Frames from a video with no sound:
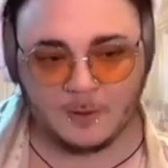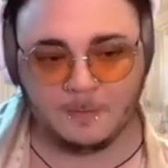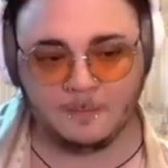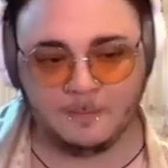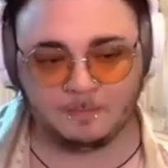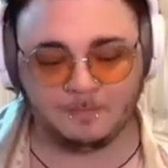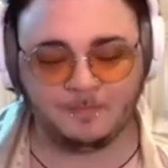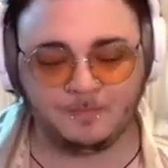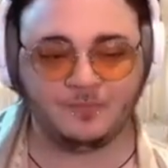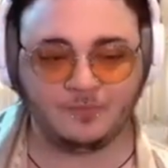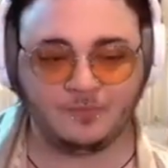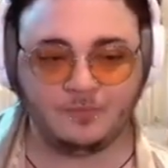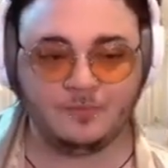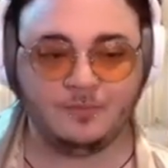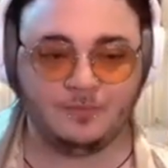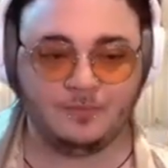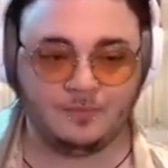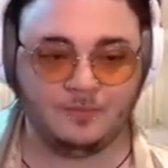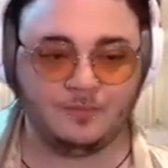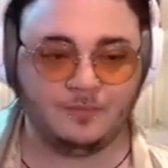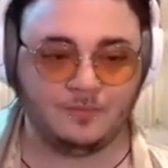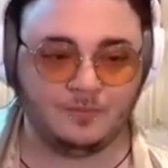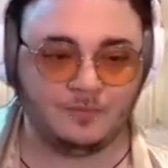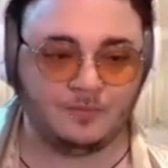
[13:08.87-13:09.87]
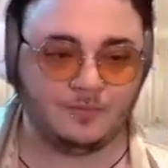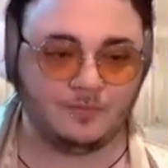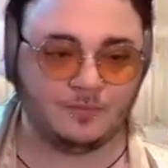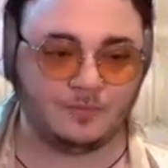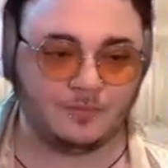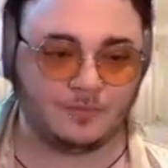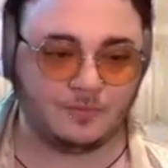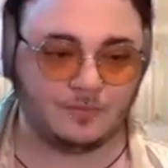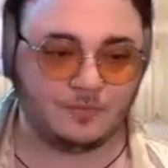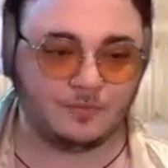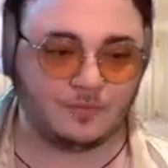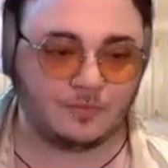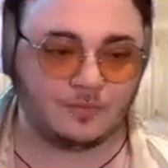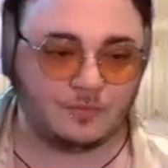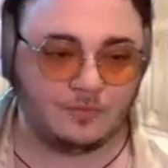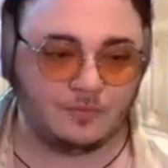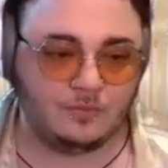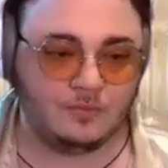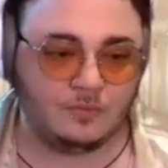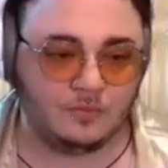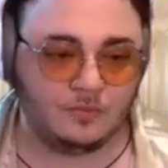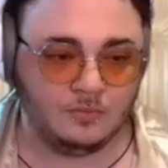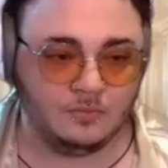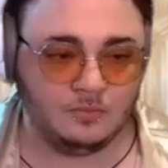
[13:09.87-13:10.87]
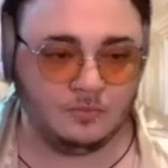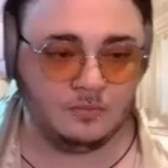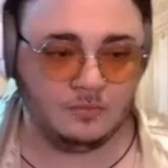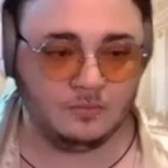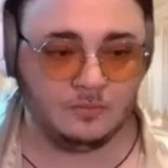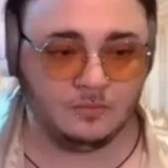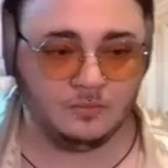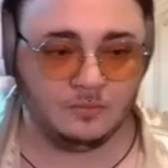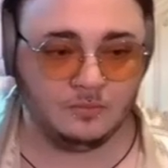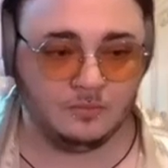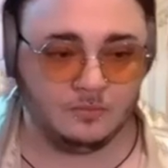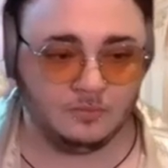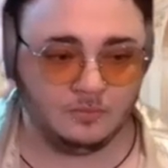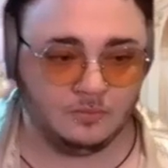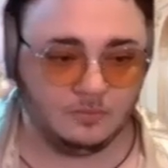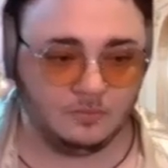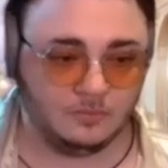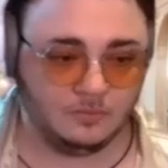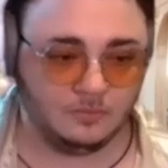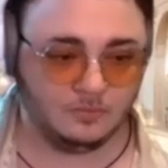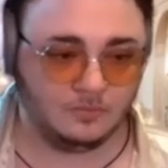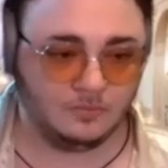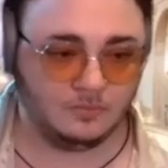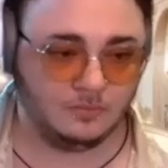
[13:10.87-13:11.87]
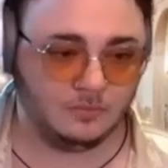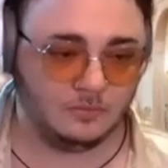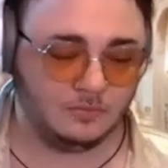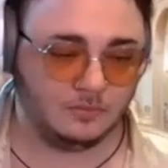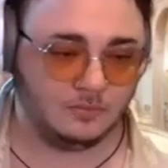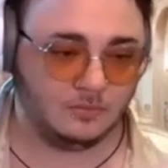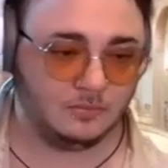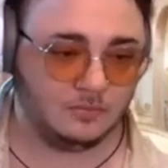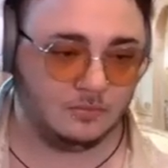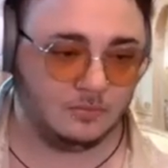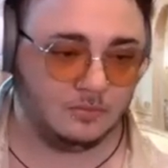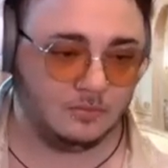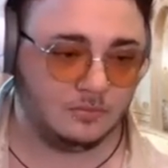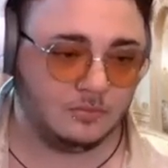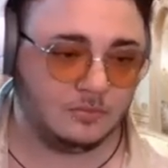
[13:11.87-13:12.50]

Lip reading: (silent)